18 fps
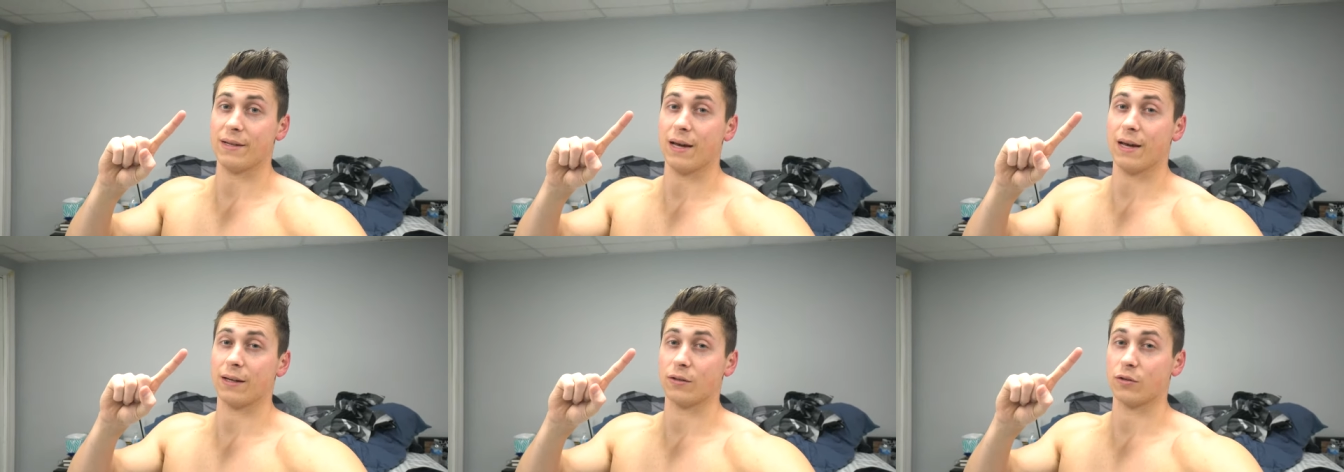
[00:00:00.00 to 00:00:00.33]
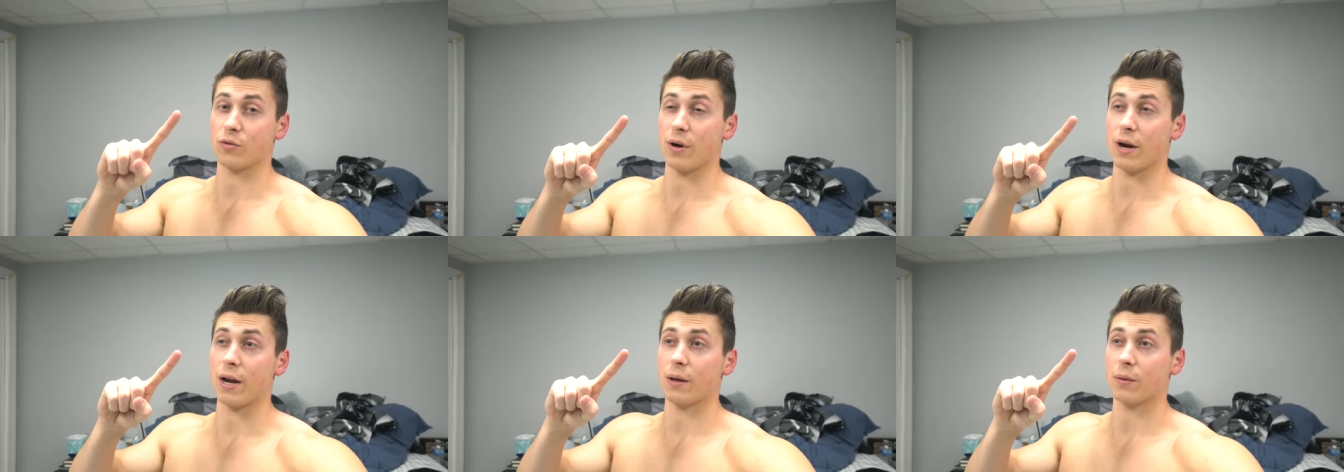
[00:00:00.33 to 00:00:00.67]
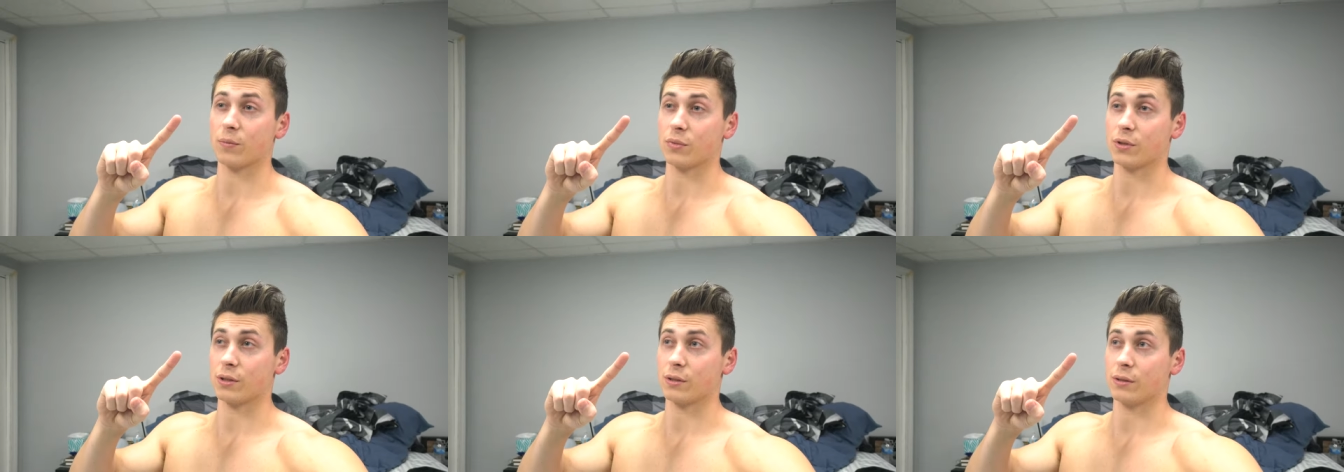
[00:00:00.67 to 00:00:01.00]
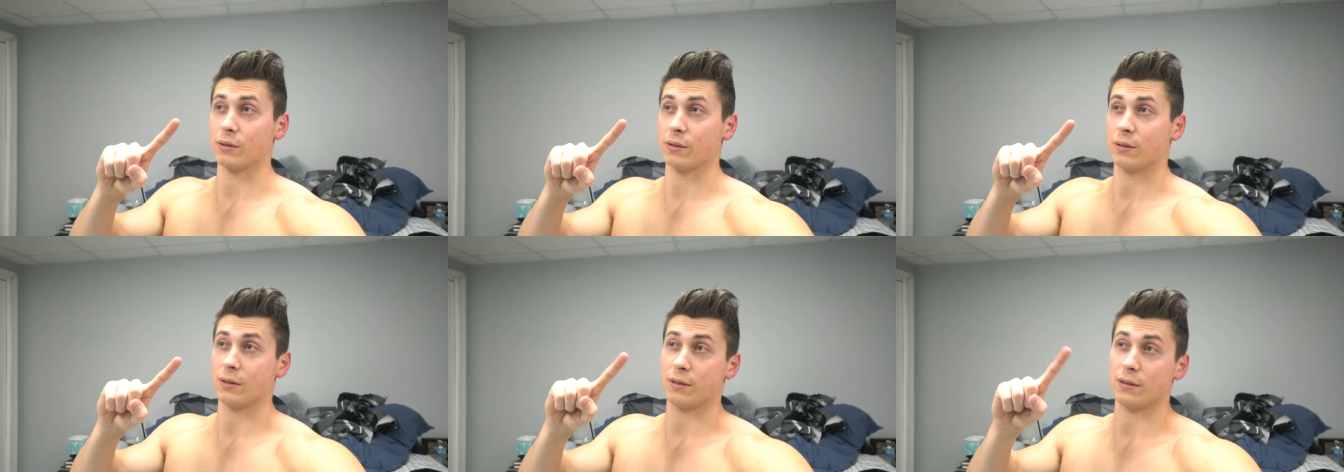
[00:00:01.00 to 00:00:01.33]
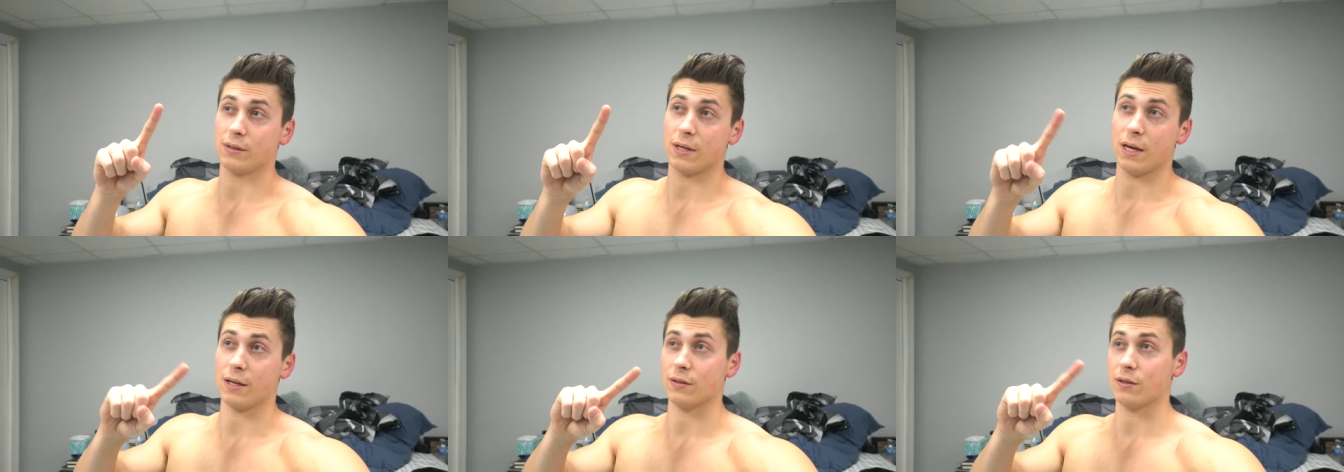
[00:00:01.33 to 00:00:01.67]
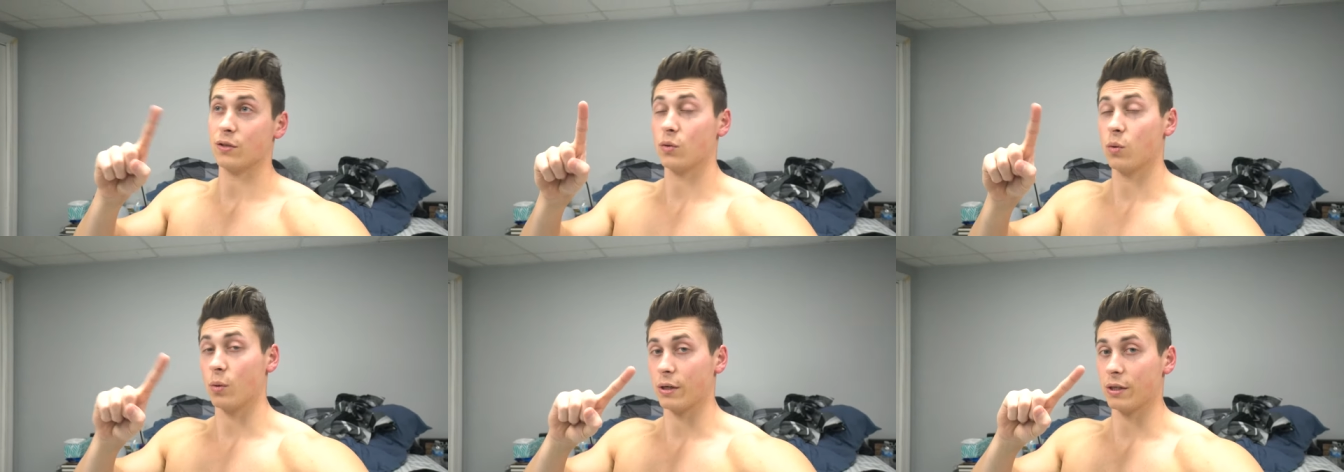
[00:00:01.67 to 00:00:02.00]
10 grams, 10
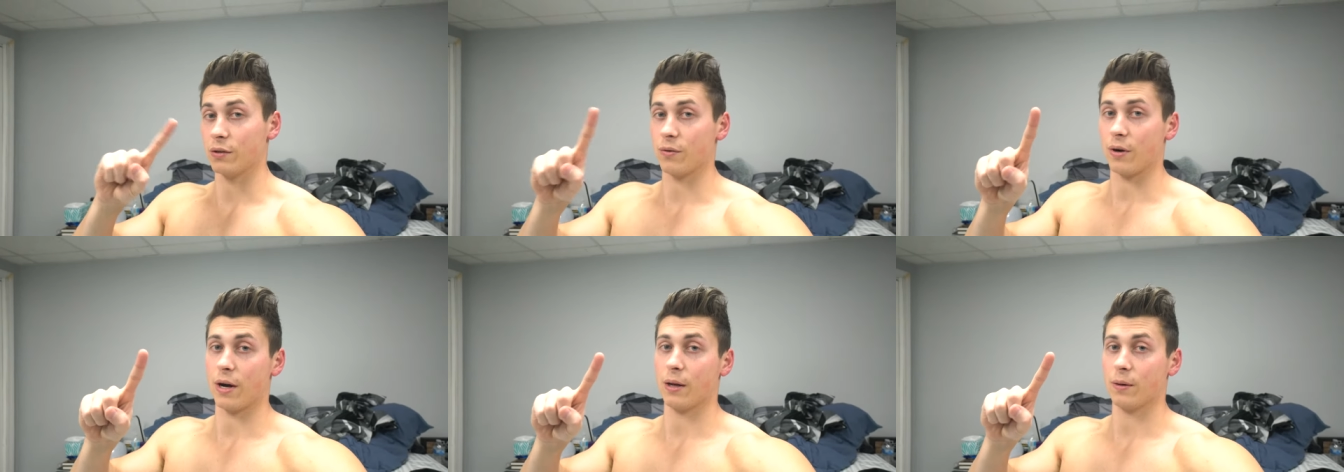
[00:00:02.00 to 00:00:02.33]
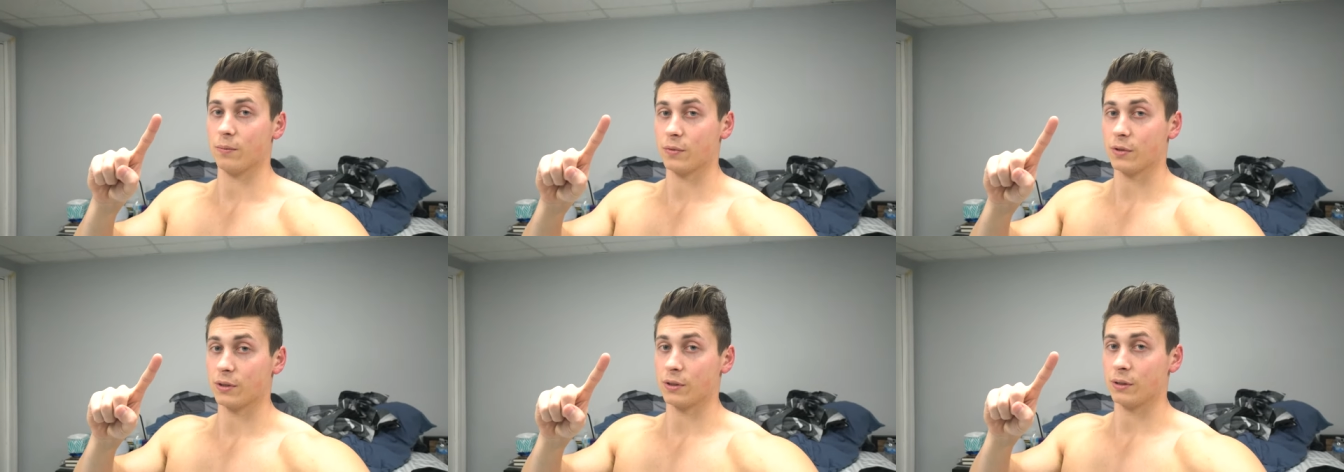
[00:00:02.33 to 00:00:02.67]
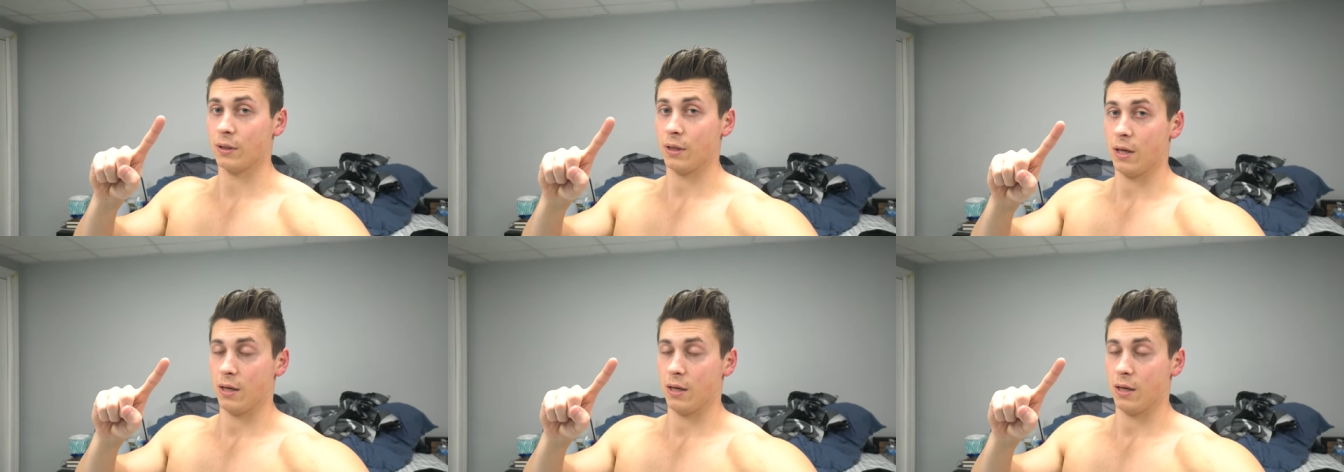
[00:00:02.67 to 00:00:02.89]
to 20 grams,